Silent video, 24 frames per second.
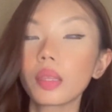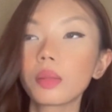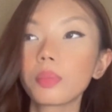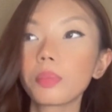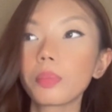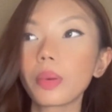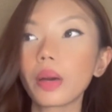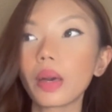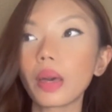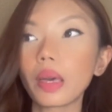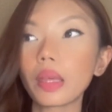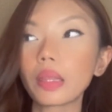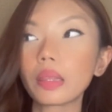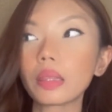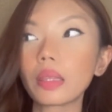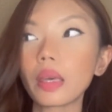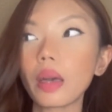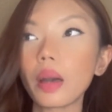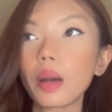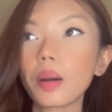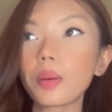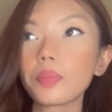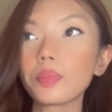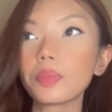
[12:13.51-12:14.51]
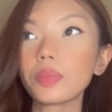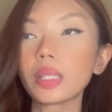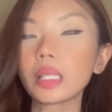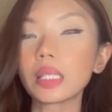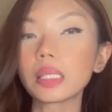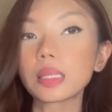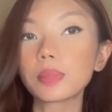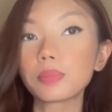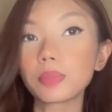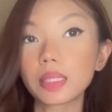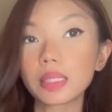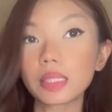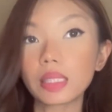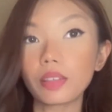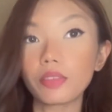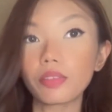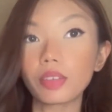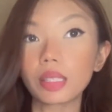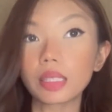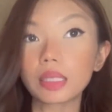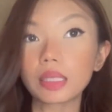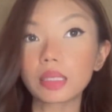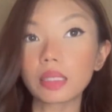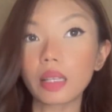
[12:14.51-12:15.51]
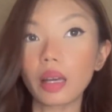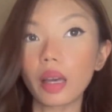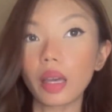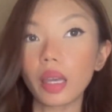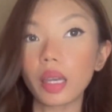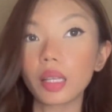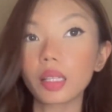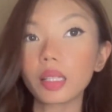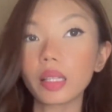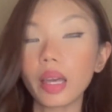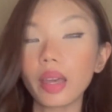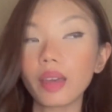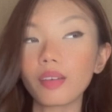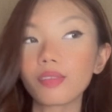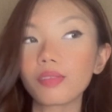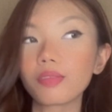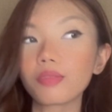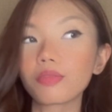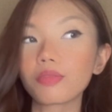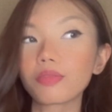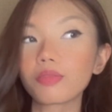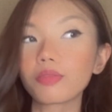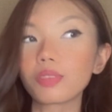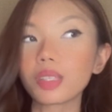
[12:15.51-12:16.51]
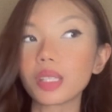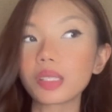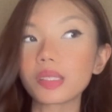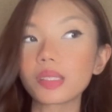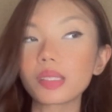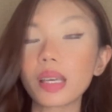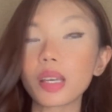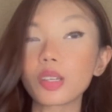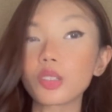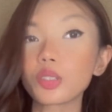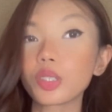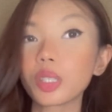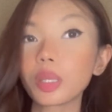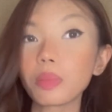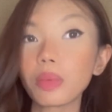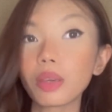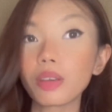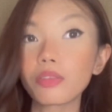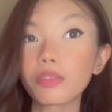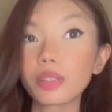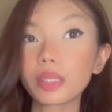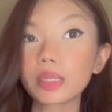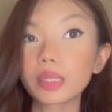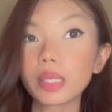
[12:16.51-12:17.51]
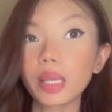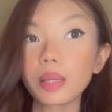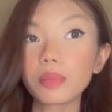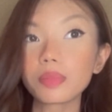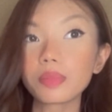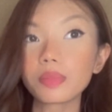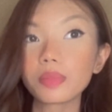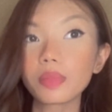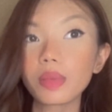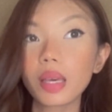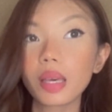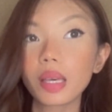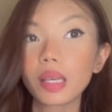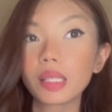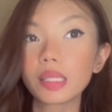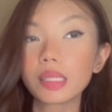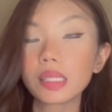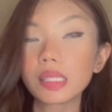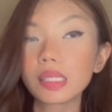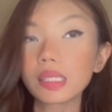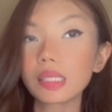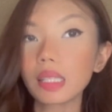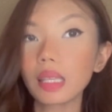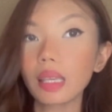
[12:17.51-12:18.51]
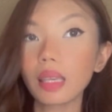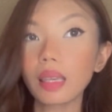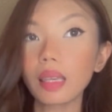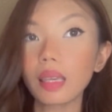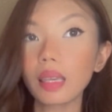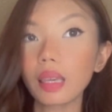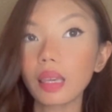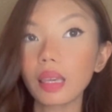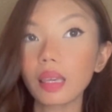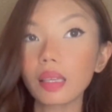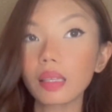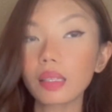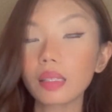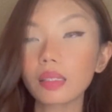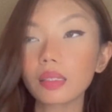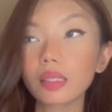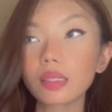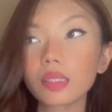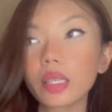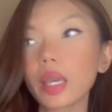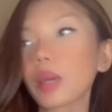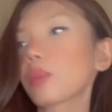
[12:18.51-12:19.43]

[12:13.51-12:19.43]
But this specific style, this is actually my first time seeing a type